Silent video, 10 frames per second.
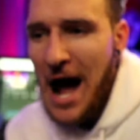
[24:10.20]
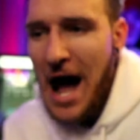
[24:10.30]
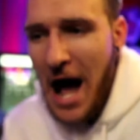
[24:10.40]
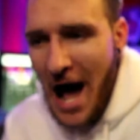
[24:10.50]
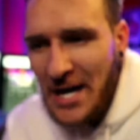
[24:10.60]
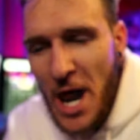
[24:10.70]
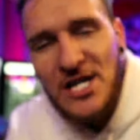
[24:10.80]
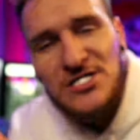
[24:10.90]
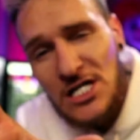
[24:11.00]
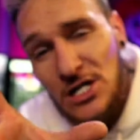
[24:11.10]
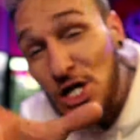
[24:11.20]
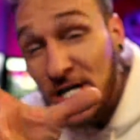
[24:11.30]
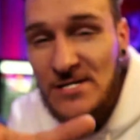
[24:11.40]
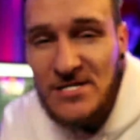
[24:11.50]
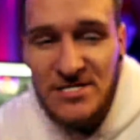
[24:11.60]
I can actually look
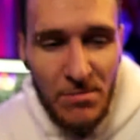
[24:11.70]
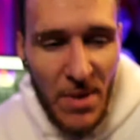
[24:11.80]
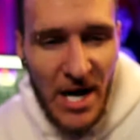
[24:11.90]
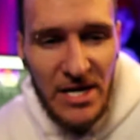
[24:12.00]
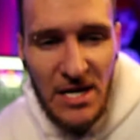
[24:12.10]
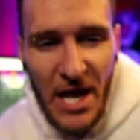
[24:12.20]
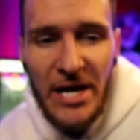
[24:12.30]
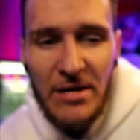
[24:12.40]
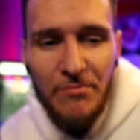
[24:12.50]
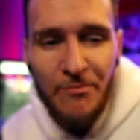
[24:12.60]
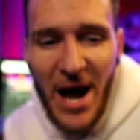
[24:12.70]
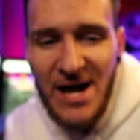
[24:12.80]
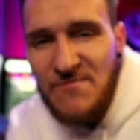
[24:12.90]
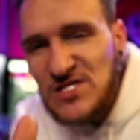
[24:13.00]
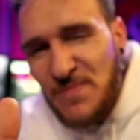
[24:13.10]
into somebody, like, by
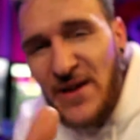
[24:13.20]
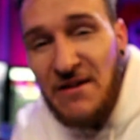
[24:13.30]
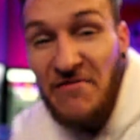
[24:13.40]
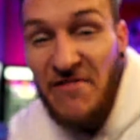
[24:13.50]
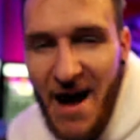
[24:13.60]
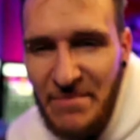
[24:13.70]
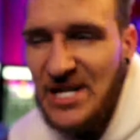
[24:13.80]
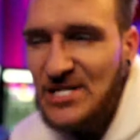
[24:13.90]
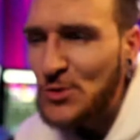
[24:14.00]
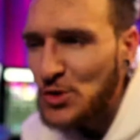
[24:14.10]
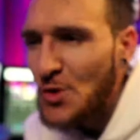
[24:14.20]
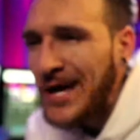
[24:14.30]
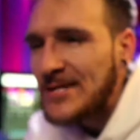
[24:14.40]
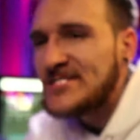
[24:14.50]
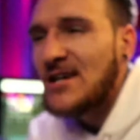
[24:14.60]
spending 5 minutes with you, I
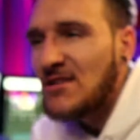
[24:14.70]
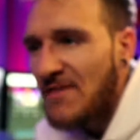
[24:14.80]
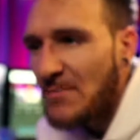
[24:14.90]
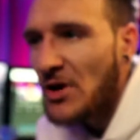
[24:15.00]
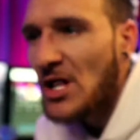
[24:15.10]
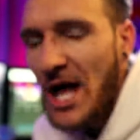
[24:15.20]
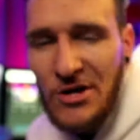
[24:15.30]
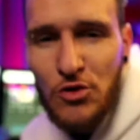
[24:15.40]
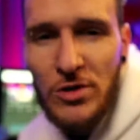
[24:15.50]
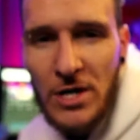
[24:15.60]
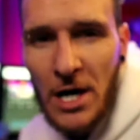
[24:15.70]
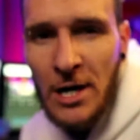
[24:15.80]
can tell if I'm going to like you or not.